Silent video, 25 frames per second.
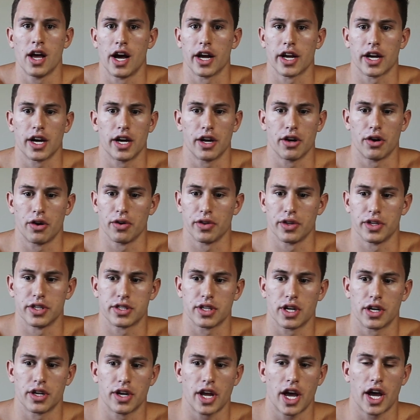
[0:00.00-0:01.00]
I got all
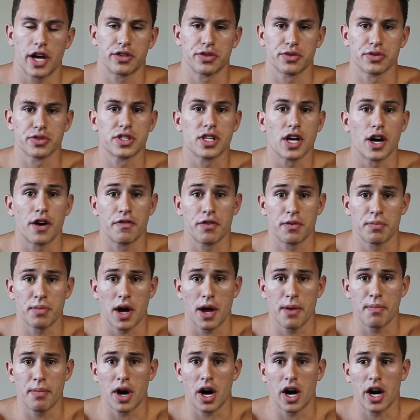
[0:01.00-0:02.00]
this unnatural stuff in
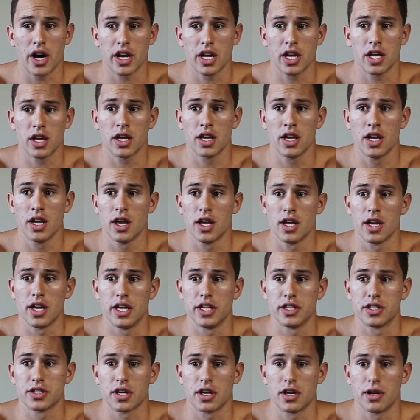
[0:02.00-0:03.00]
my body.
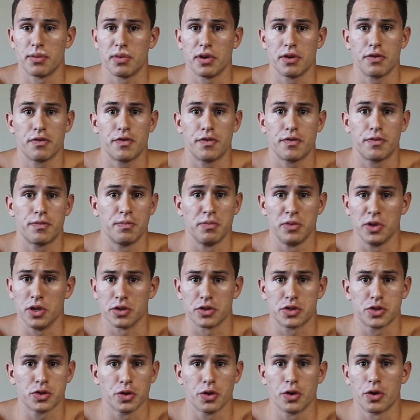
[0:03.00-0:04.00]
It's gonna be
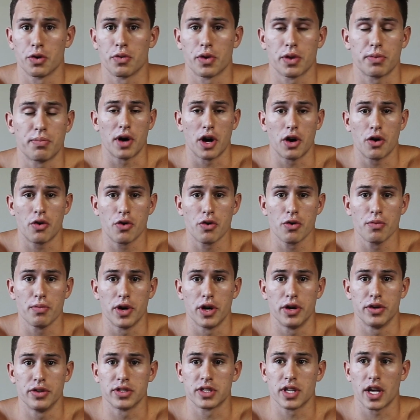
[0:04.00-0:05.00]
screwing my
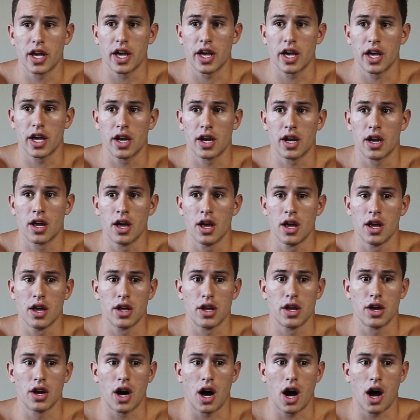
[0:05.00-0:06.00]
hormones, and
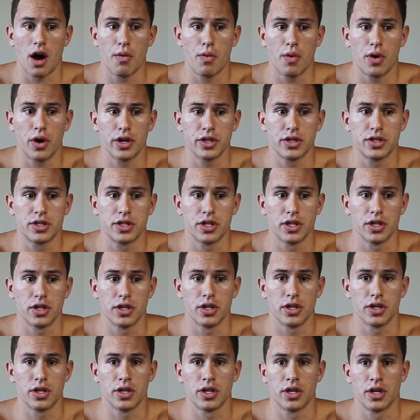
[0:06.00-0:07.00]
I
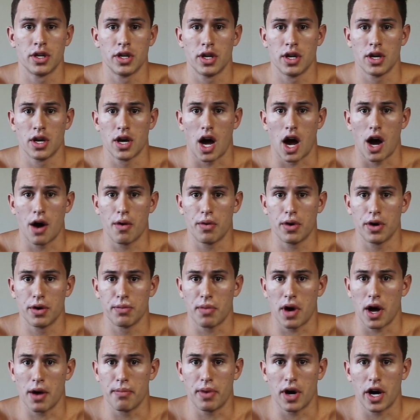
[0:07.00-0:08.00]

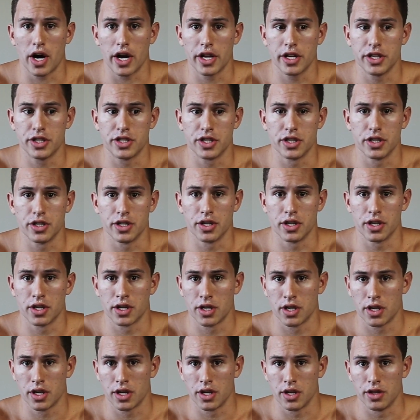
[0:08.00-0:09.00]
want my body to
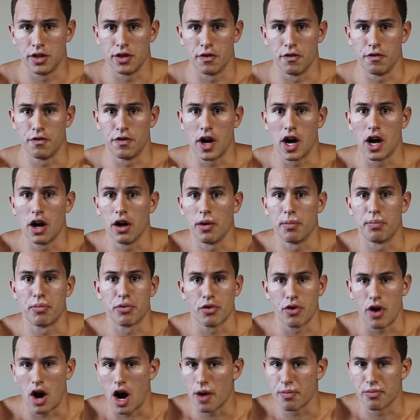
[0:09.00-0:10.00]
develop
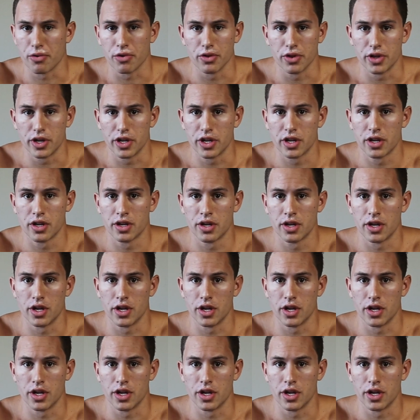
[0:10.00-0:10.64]
properly.